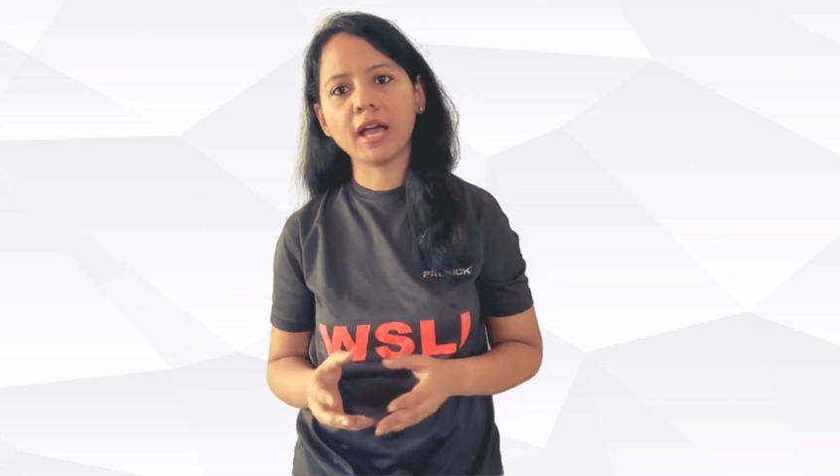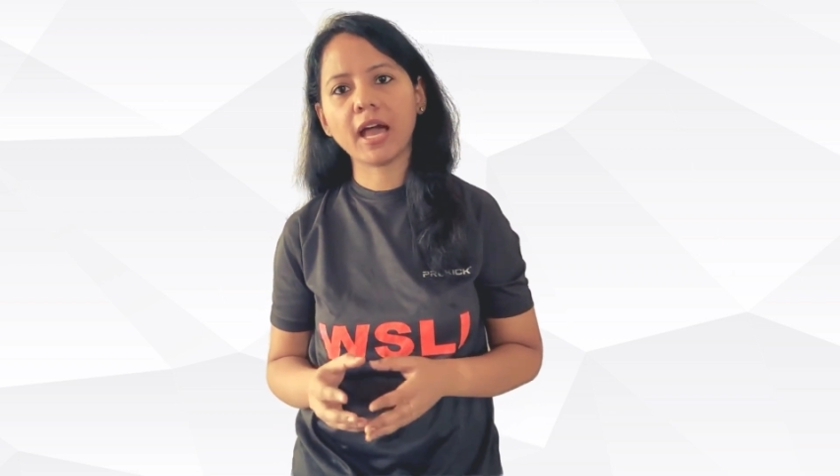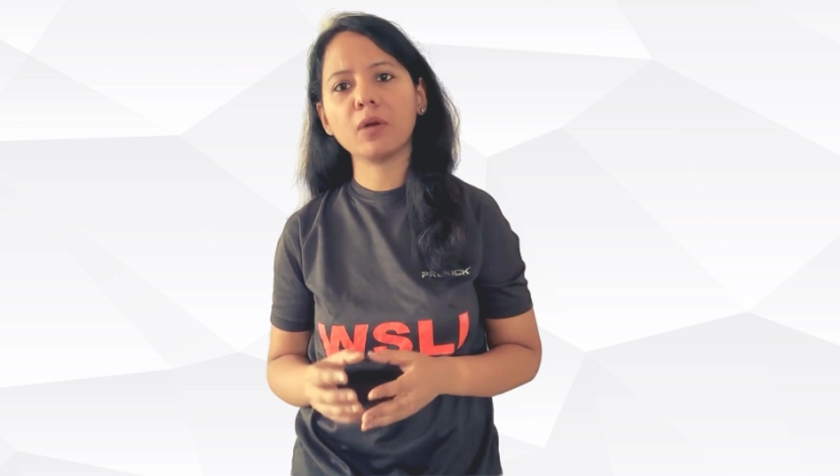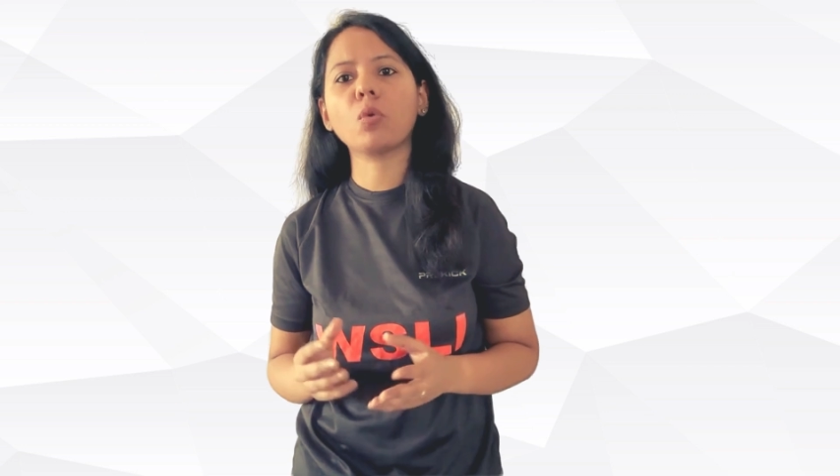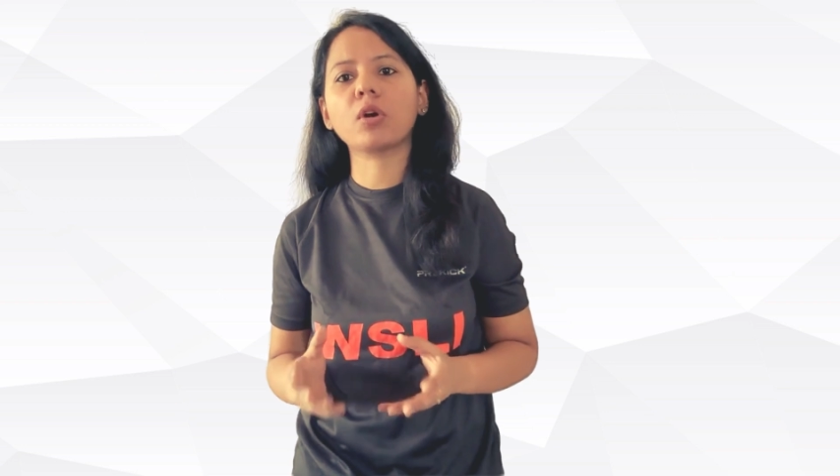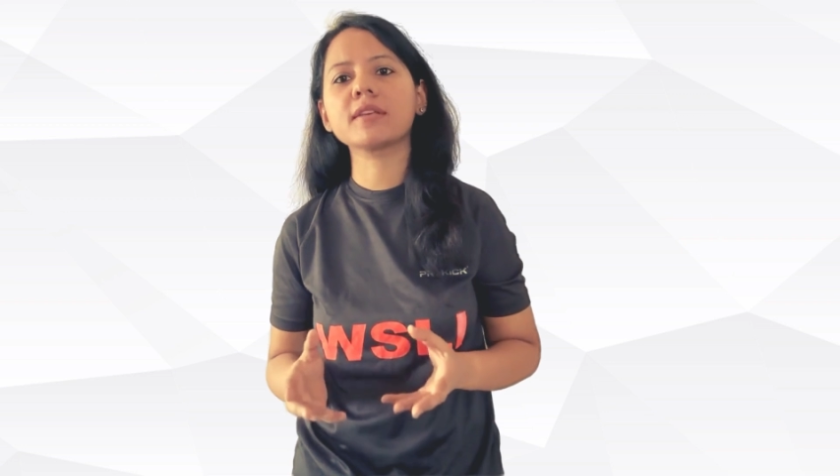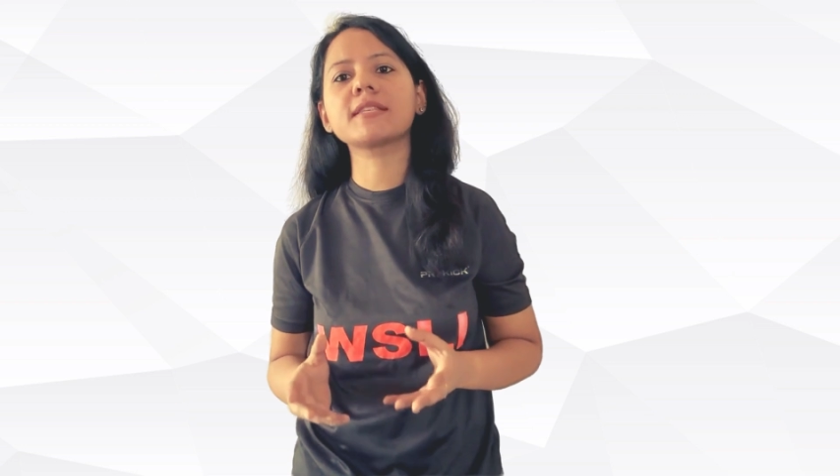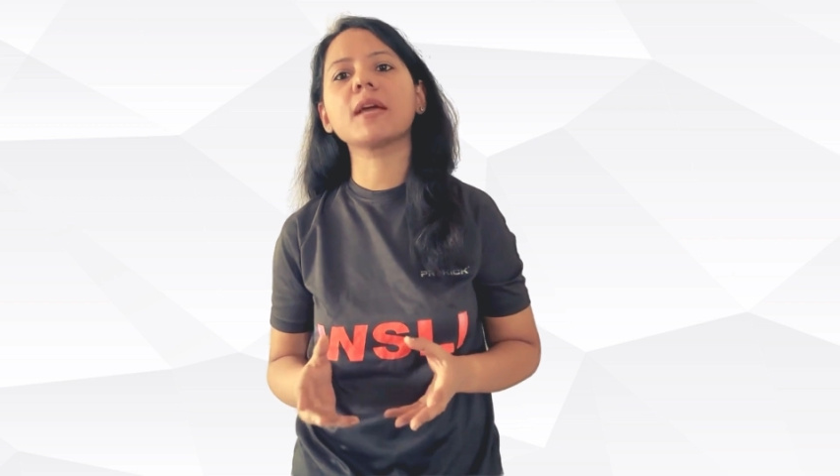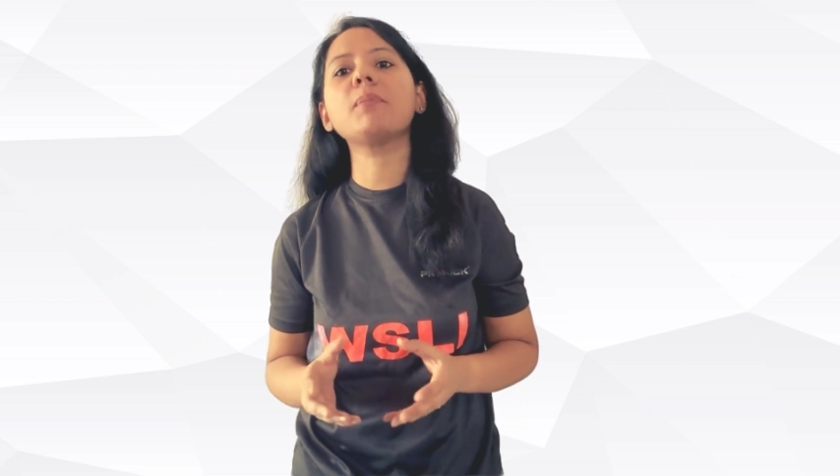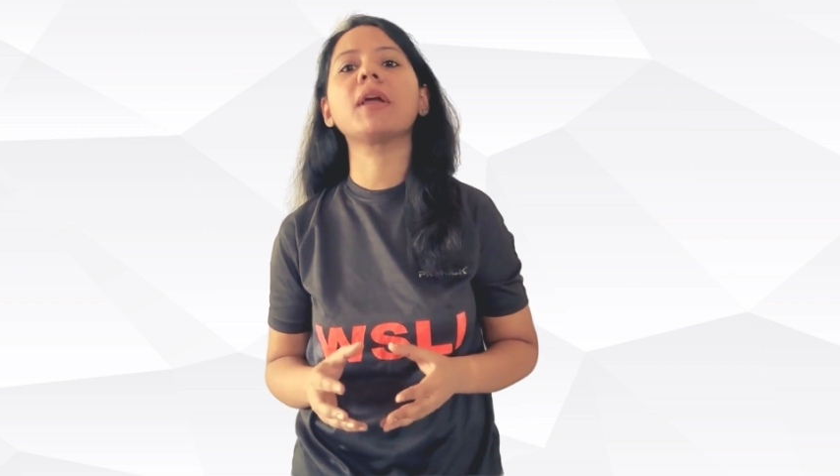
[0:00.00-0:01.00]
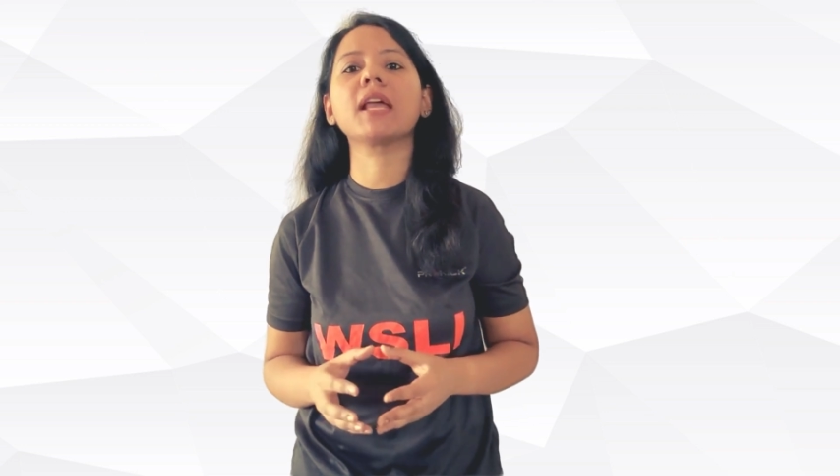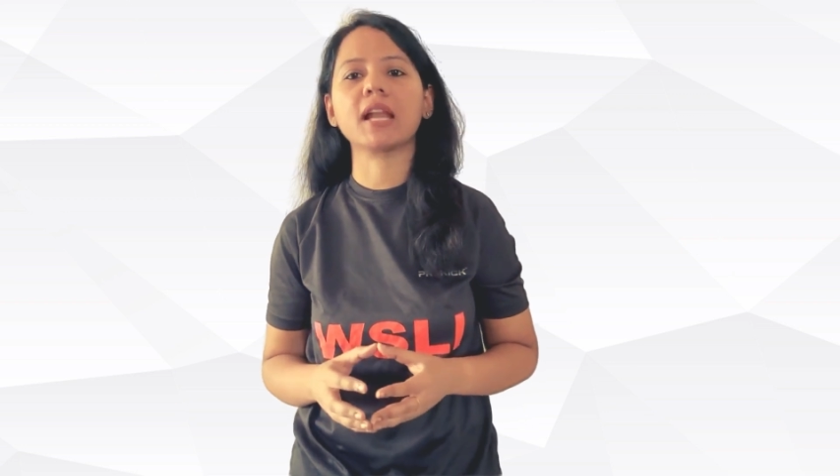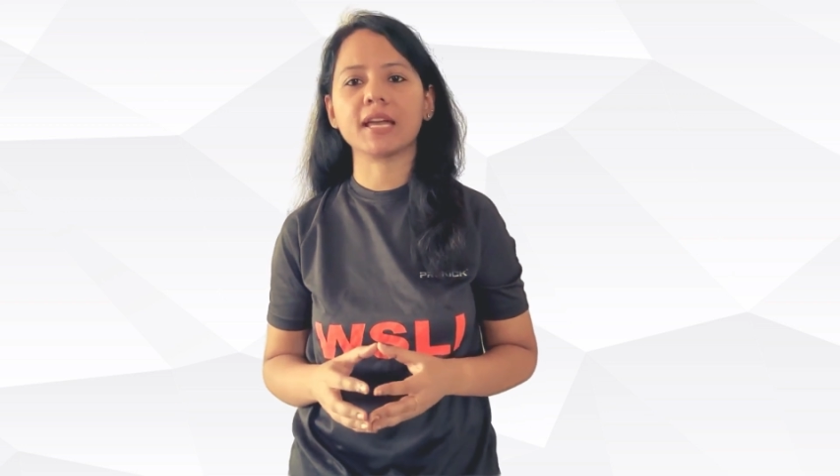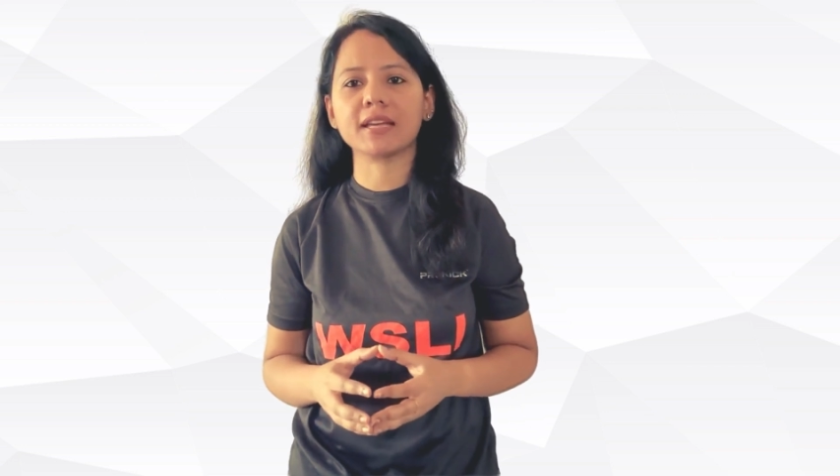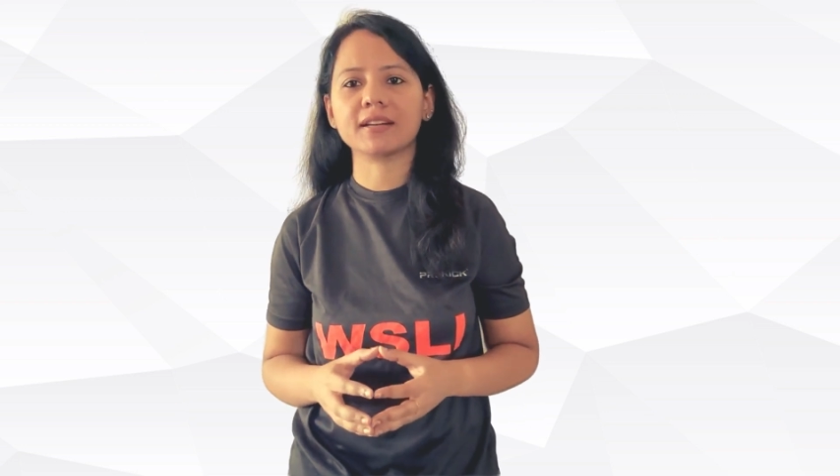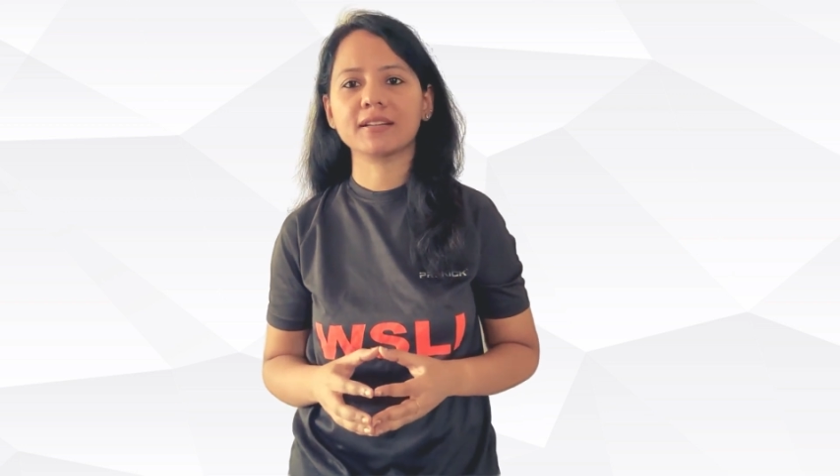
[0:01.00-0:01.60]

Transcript: And what is their pay like?